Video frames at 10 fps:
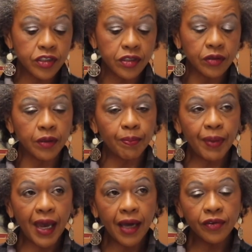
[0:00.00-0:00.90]
So the
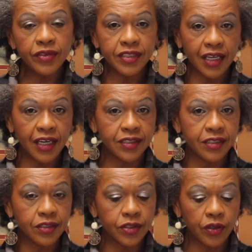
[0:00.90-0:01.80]
pattern
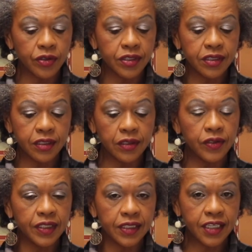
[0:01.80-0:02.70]
sizes are
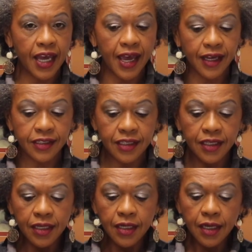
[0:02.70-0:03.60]
still intact,
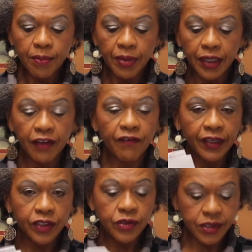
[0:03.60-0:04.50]
but if I
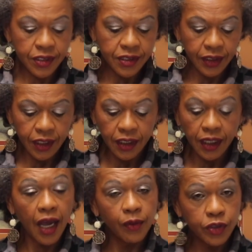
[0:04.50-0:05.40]
use this again,
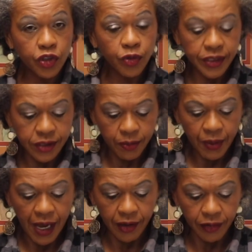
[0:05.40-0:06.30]
I would trace the
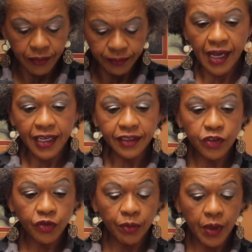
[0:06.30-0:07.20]
pattern. I got
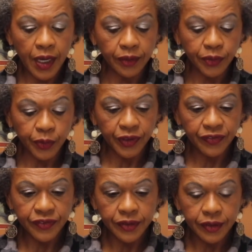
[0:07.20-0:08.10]
this from Ohio
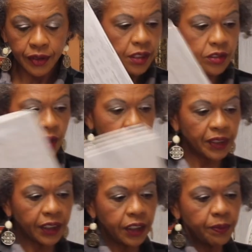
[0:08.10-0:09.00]
Thrift. So I'm
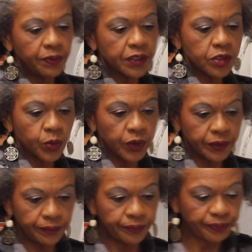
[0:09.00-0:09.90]
gonna keep this one.